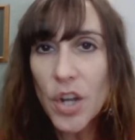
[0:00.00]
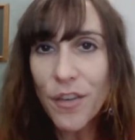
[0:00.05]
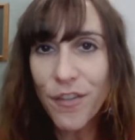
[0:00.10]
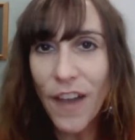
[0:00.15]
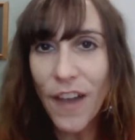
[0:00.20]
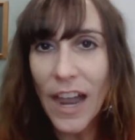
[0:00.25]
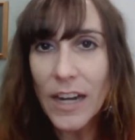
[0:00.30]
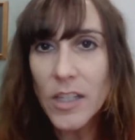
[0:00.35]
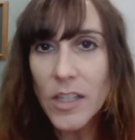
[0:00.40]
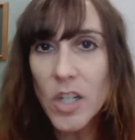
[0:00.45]

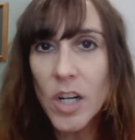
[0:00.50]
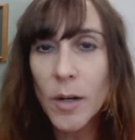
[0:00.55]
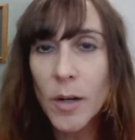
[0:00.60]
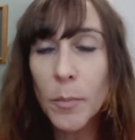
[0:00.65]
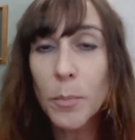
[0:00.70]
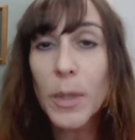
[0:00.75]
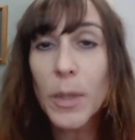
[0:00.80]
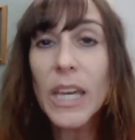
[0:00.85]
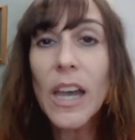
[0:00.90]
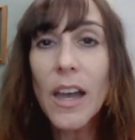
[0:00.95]
factor,
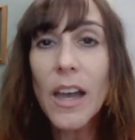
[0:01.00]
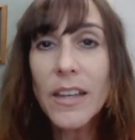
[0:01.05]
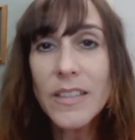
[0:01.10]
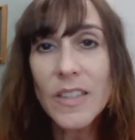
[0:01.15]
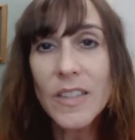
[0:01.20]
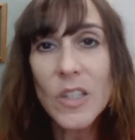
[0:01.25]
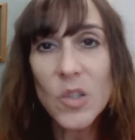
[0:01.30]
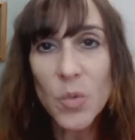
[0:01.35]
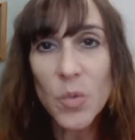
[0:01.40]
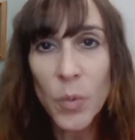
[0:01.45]
because
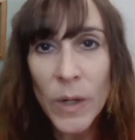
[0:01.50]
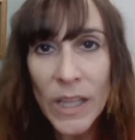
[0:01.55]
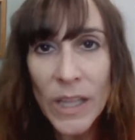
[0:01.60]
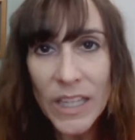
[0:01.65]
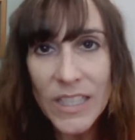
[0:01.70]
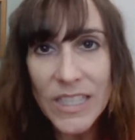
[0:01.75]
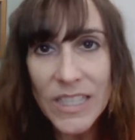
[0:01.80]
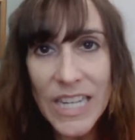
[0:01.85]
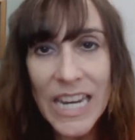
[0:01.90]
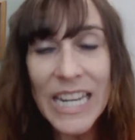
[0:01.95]
this real
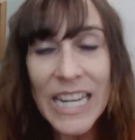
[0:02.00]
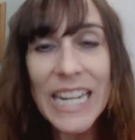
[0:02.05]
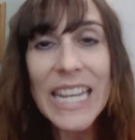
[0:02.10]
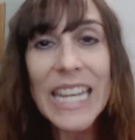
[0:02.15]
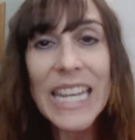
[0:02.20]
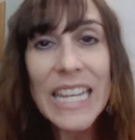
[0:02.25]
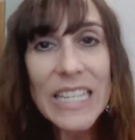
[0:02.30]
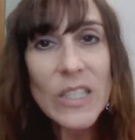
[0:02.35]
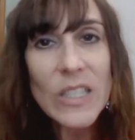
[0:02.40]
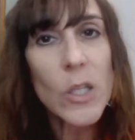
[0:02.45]
estate
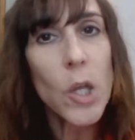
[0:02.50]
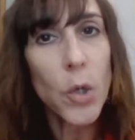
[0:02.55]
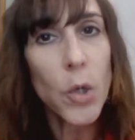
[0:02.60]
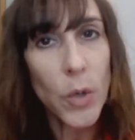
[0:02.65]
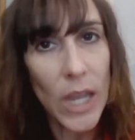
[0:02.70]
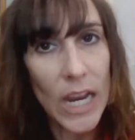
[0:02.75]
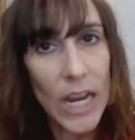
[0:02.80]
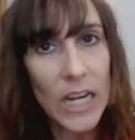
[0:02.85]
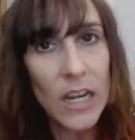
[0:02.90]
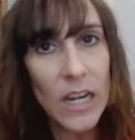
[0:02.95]
is
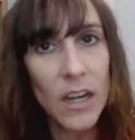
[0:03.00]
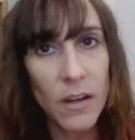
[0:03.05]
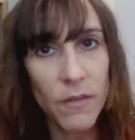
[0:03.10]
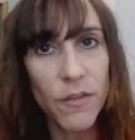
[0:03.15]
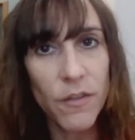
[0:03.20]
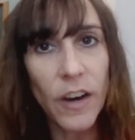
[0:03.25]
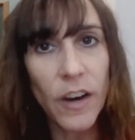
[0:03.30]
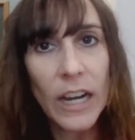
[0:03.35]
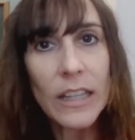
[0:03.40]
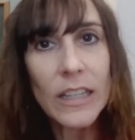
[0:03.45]
located in
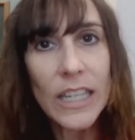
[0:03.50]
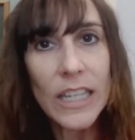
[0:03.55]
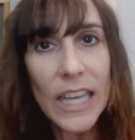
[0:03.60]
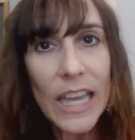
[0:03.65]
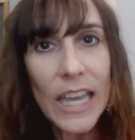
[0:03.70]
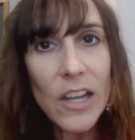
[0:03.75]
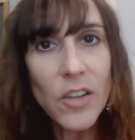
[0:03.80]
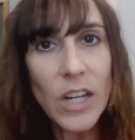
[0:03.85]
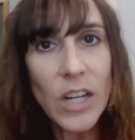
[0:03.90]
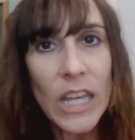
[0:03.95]
Franklin
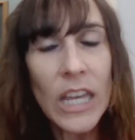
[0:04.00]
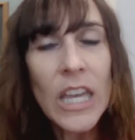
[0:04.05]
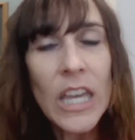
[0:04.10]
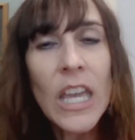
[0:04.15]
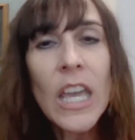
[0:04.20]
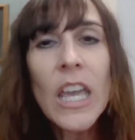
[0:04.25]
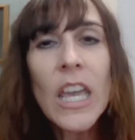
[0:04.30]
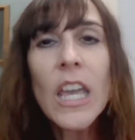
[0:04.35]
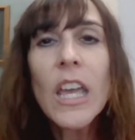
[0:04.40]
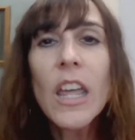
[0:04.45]
County,
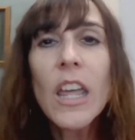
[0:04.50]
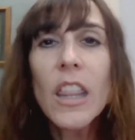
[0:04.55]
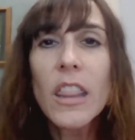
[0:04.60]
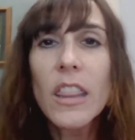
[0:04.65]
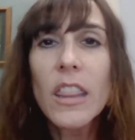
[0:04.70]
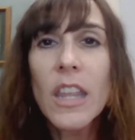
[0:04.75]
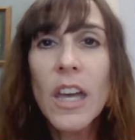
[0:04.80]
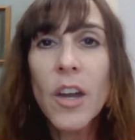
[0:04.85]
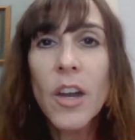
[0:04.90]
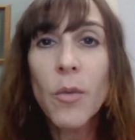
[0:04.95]

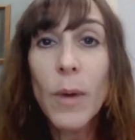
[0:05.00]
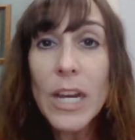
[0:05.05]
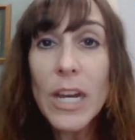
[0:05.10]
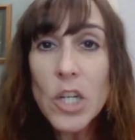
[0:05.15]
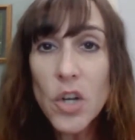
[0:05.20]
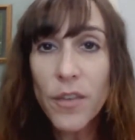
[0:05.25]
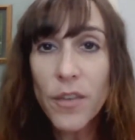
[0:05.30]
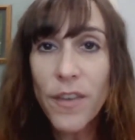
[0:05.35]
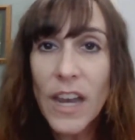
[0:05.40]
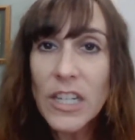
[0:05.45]
the
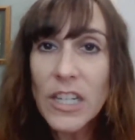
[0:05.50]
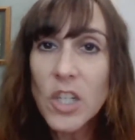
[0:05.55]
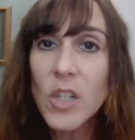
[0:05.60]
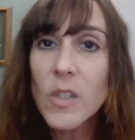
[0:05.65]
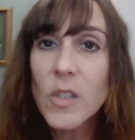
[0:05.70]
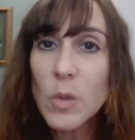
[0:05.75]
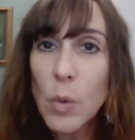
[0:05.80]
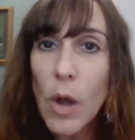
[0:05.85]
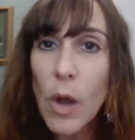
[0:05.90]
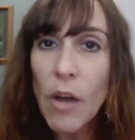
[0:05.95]
ratio factor
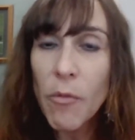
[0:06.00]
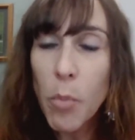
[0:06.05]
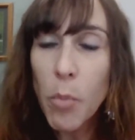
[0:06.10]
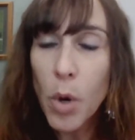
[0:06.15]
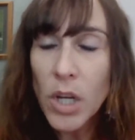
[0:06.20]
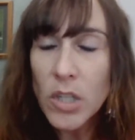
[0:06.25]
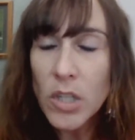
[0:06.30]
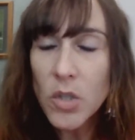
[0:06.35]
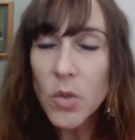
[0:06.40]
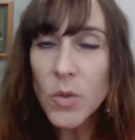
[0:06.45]
is
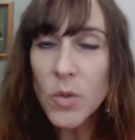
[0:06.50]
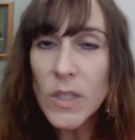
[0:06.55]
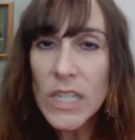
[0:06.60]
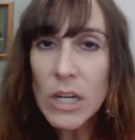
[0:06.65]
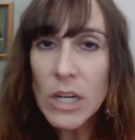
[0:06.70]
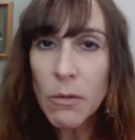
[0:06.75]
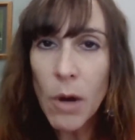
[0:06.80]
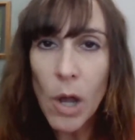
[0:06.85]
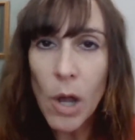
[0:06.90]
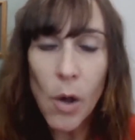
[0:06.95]

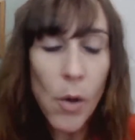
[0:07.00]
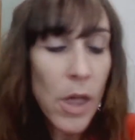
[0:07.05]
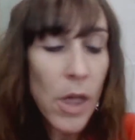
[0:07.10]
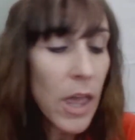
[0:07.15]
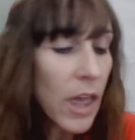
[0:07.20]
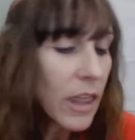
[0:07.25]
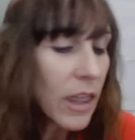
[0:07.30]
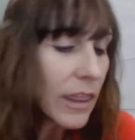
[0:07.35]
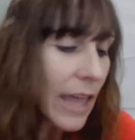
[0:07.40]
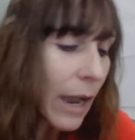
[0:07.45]
12.20.
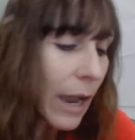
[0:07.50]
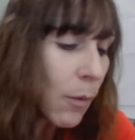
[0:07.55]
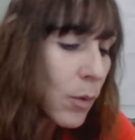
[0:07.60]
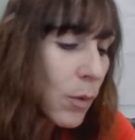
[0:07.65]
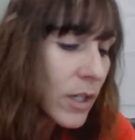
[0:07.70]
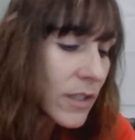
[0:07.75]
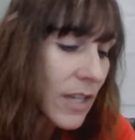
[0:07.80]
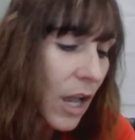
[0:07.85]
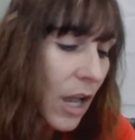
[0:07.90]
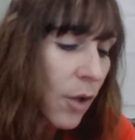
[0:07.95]
That
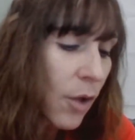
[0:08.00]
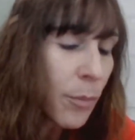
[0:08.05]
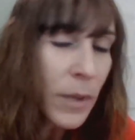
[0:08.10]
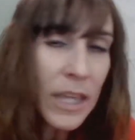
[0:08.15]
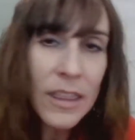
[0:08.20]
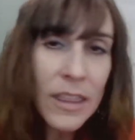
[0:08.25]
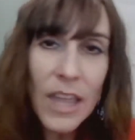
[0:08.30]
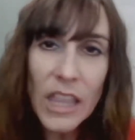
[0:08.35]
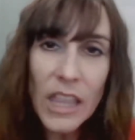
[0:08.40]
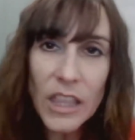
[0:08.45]
would tell
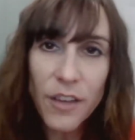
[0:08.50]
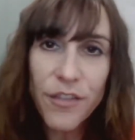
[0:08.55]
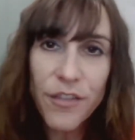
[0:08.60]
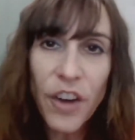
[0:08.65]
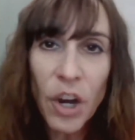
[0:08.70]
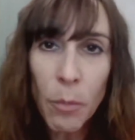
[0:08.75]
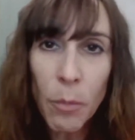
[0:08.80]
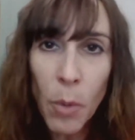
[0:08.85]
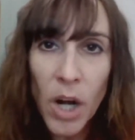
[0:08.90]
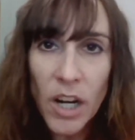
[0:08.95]
me that the
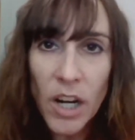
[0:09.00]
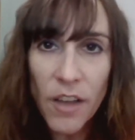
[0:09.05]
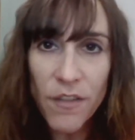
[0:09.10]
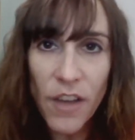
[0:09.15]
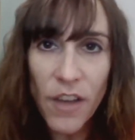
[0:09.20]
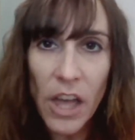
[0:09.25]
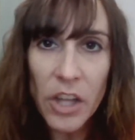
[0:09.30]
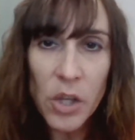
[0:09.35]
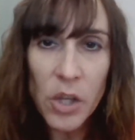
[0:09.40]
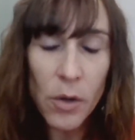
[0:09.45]
fair market
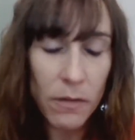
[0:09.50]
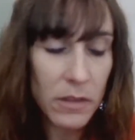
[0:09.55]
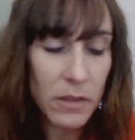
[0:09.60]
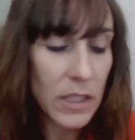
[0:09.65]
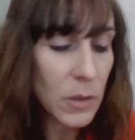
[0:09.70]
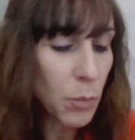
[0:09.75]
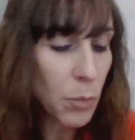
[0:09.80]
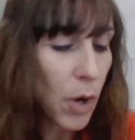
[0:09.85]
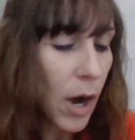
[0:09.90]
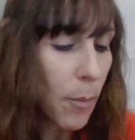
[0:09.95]
value of
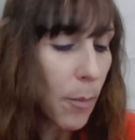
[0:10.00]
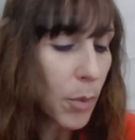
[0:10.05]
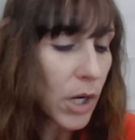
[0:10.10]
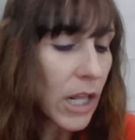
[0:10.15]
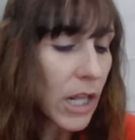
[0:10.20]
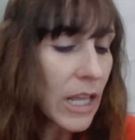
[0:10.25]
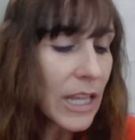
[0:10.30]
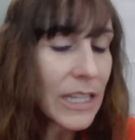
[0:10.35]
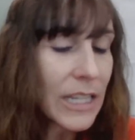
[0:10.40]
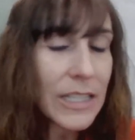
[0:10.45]
this
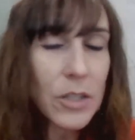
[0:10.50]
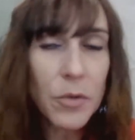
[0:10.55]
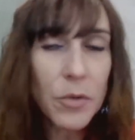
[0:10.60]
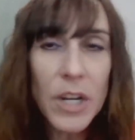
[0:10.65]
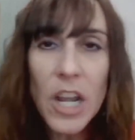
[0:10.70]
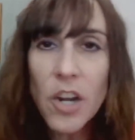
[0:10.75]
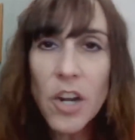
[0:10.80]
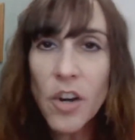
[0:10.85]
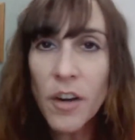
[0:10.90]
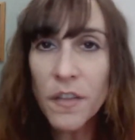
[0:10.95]
property is
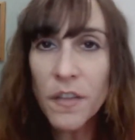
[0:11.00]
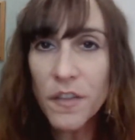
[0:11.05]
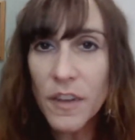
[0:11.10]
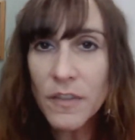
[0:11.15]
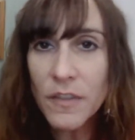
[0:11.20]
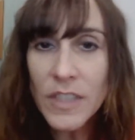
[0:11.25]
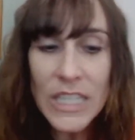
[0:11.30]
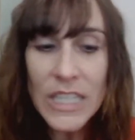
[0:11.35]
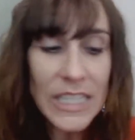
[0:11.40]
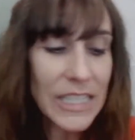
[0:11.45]

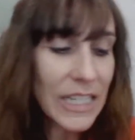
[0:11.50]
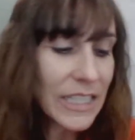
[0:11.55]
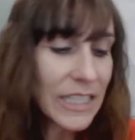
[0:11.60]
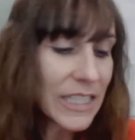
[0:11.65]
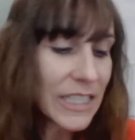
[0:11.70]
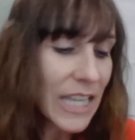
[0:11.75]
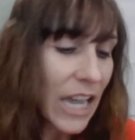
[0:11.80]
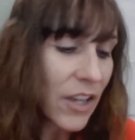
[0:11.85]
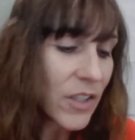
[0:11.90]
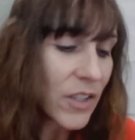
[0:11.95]

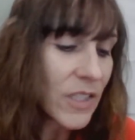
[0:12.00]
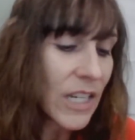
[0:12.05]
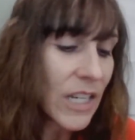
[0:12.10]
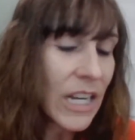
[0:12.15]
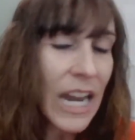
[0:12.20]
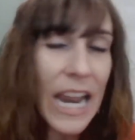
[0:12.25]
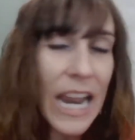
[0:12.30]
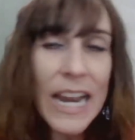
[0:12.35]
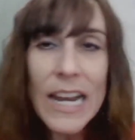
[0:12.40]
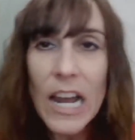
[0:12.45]

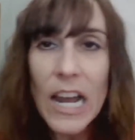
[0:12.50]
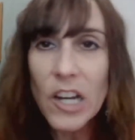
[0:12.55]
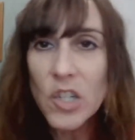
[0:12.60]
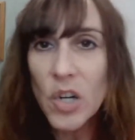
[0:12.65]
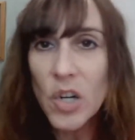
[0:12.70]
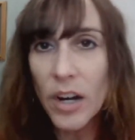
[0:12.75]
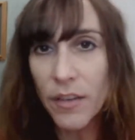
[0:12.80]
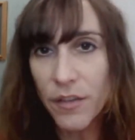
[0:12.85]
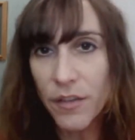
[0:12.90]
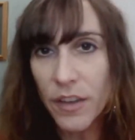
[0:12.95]

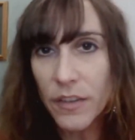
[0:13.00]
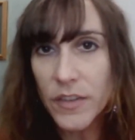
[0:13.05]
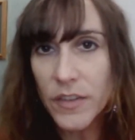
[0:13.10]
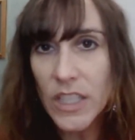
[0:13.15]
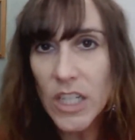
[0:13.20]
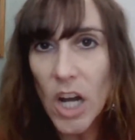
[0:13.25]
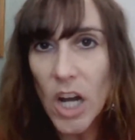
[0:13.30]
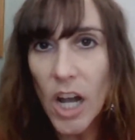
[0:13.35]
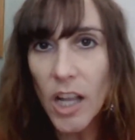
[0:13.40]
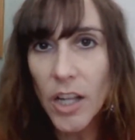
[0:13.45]

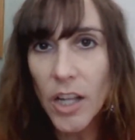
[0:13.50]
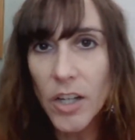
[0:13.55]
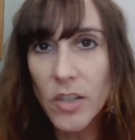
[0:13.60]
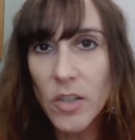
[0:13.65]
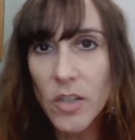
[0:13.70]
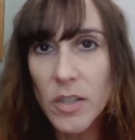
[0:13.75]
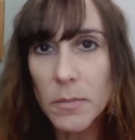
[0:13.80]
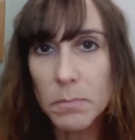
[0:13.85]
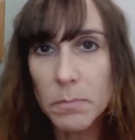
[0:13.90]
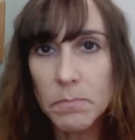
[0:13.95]

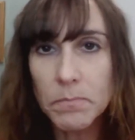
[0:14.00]
$356,850.